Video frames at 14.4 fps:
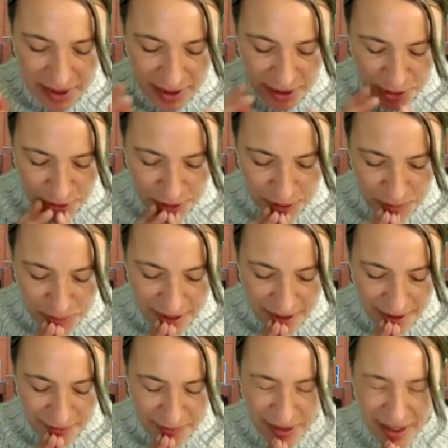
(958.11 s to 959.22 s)
that you speak
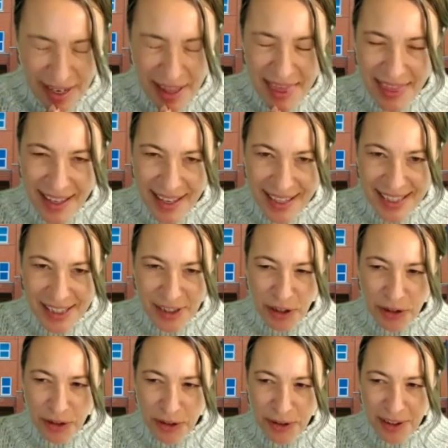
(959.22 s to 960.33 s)
of that I think is not
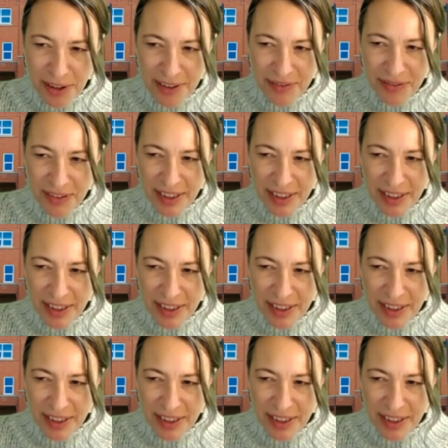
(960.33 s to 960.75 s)
heard of